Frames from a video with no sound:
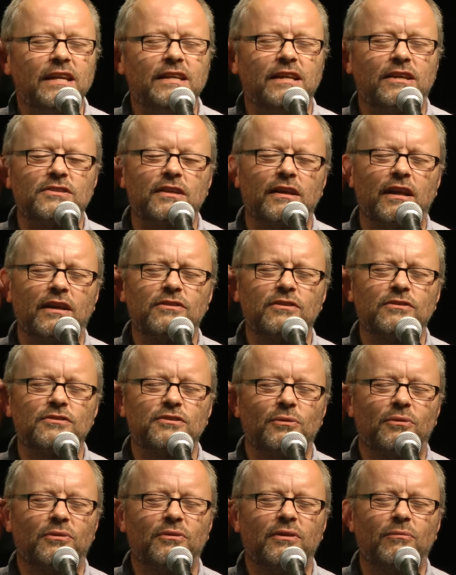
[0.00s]
tedious. And I just
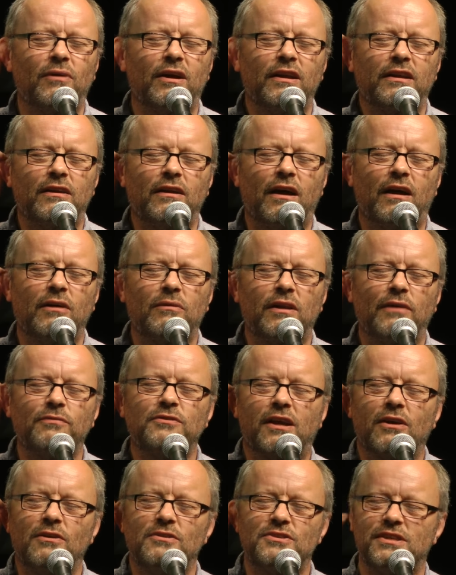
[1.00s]
thought, well, I would love
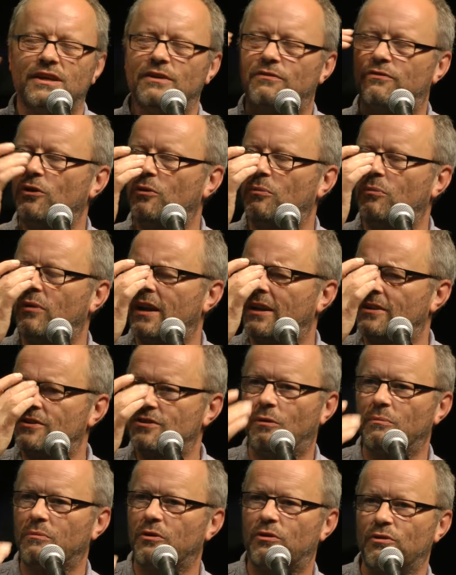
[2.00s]
to go and see a film where
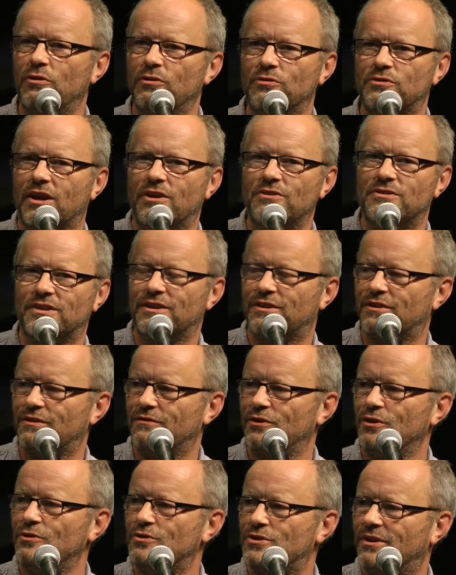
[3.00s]
Tom Cruise goes into the
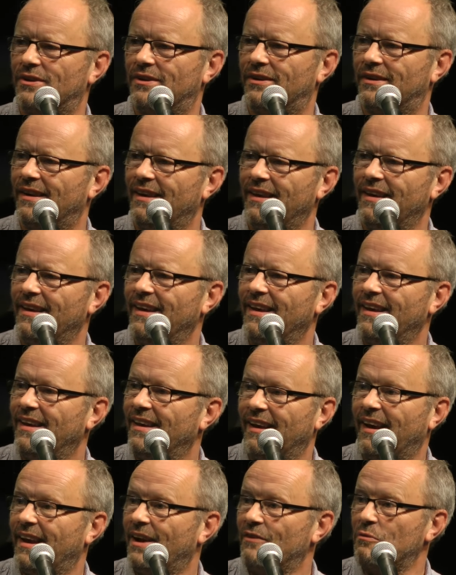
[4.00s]
future and
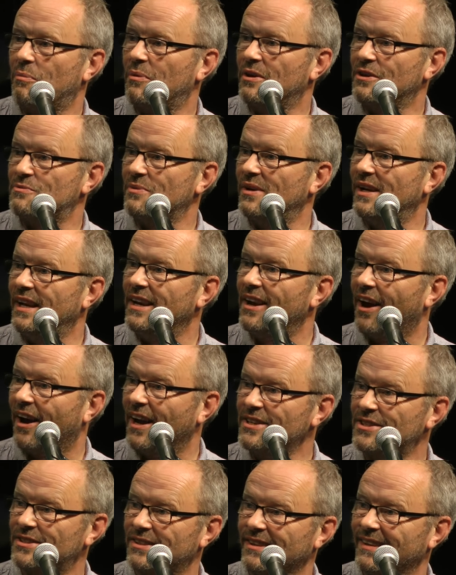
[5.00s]
everybody's really
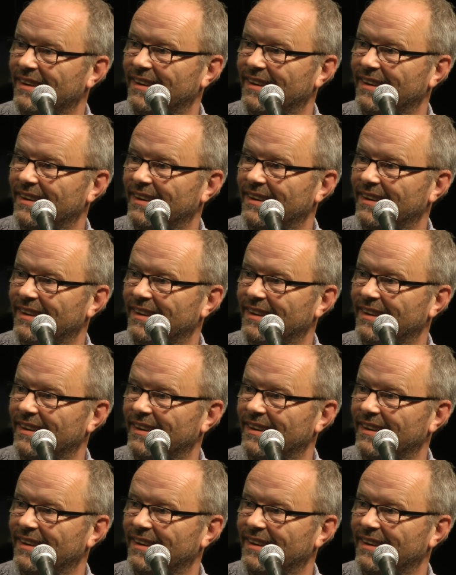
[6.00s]
nice,